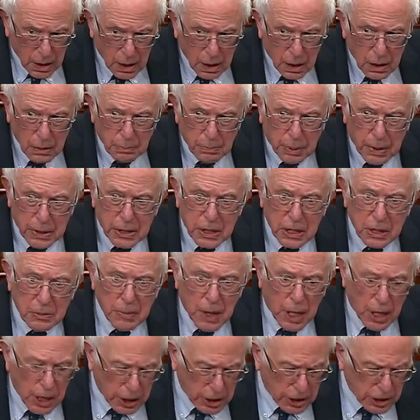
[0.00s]
But the
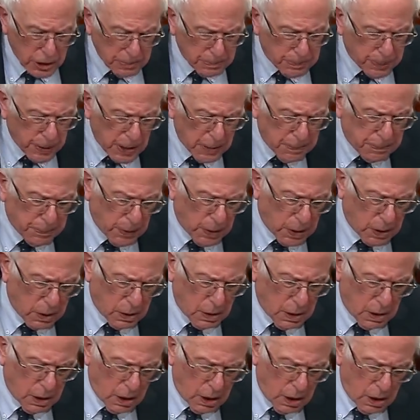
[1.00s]
American
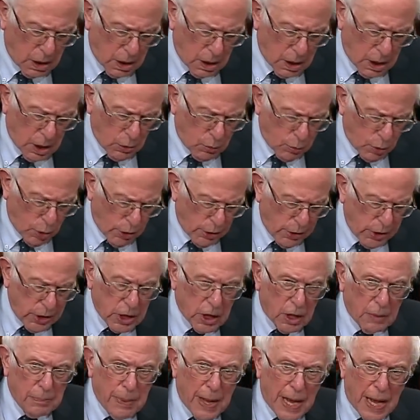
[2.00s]
people are worried
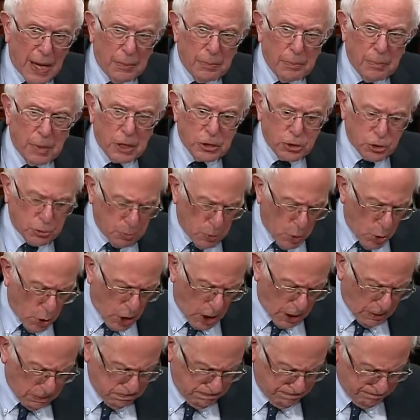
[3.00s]
about much
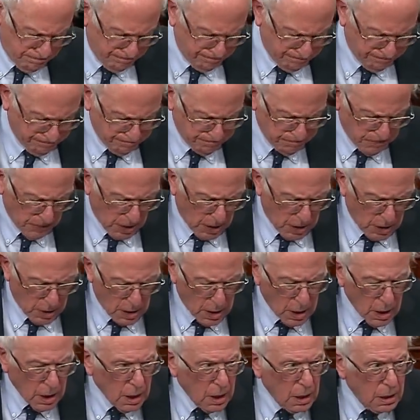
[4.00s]
more.
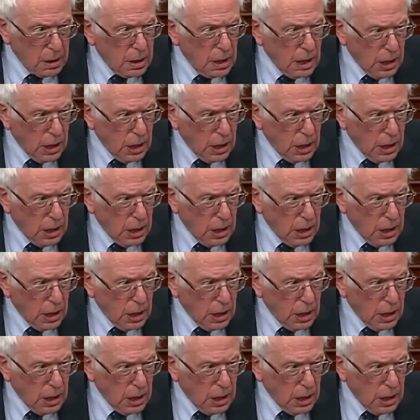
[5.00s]
They are